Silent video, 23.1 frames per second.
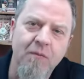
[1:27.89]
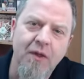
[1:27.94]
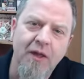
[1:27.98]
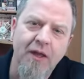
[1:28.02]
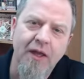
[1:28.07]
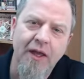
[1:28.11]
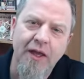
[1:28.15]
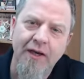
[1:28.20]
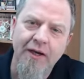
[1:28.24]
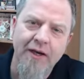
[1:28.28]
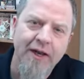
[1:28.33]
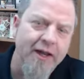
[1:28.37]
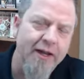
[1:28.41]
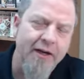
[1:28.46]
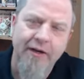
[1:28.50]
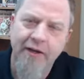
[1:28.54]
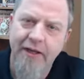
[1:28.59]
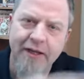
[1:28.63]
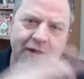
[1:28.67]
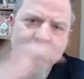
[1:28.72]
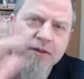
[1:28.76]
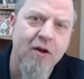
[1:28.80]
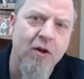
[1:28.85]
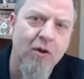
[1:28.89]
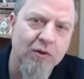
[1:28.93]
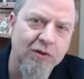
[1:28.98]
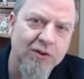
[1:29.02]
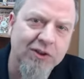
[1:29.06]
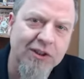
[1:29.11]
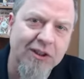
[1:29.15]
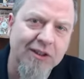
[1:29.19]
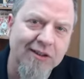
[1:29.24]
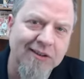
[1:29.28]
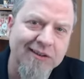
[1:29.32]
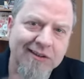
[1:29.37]
and, in the whole
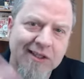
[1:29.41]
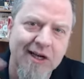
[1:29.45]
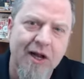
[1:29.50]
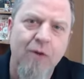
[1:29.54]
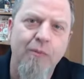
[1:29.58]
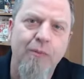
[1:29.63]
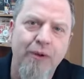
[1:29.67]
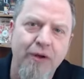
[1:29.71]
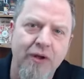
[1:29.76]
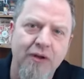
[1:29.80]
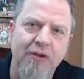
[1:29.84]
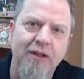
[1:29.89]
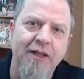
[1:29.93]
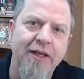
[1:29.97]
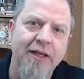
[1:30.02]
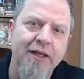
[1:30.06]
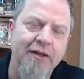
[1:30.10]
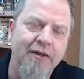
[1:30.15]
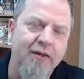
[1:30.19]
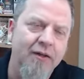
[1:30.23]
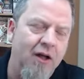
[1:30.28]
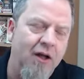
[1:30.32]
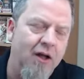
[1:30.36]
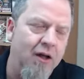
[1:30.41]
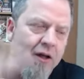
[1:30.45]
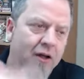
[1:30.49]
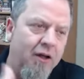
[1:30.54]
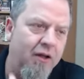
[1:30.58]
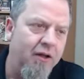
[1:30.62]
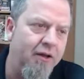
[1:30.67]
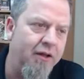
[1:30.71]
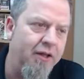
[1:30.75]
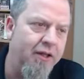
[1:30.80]
series, and I'll put a link uh,